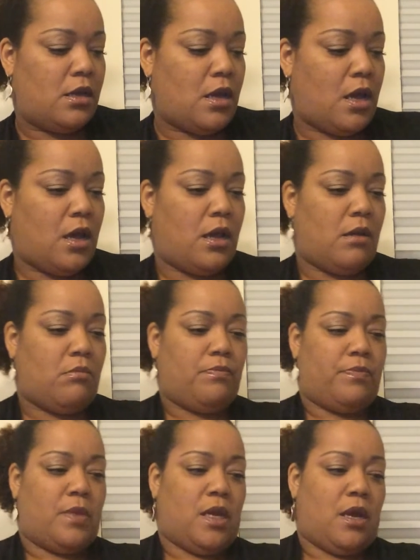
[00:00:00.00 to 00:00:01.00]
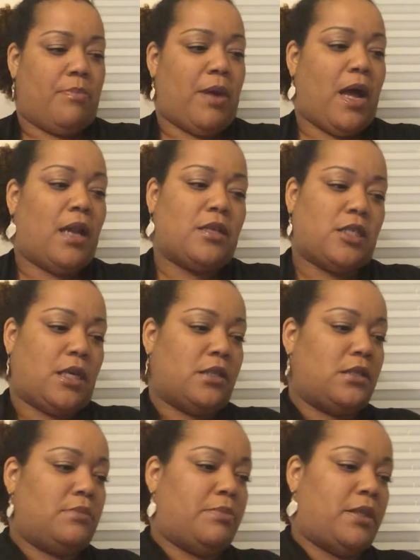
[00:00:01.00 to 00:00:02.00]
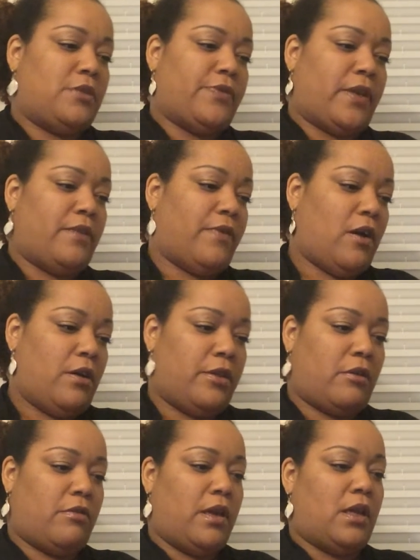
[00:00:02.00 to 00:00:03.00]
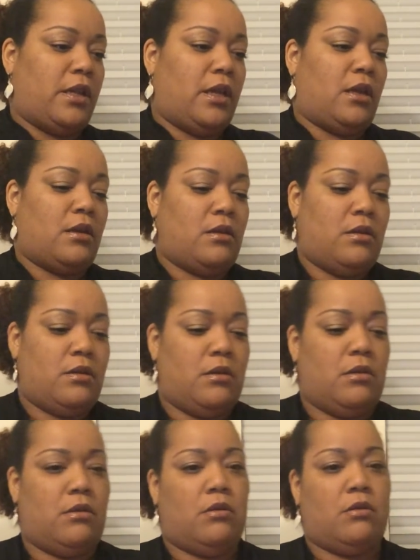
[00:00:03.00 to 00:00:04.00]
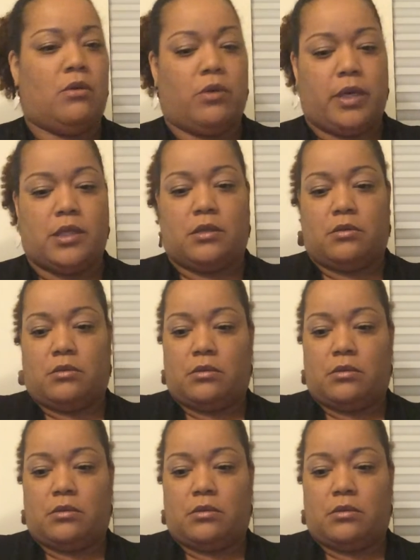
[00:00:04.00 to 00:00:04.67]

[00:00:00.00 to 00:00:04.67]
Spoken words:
I apologize. Please forgive all the crinkling noise.